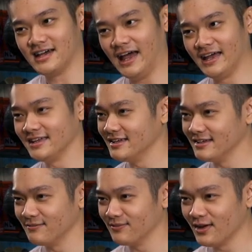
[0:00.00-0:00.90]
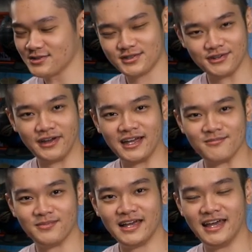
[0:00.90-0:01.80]
I'm not sure if I
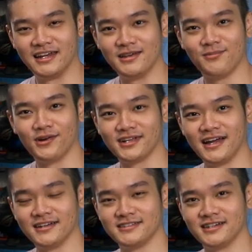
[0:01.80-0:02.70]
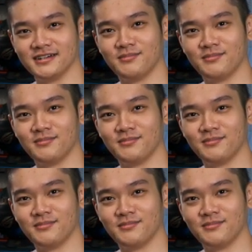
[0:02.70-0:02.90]
can play any podcast here,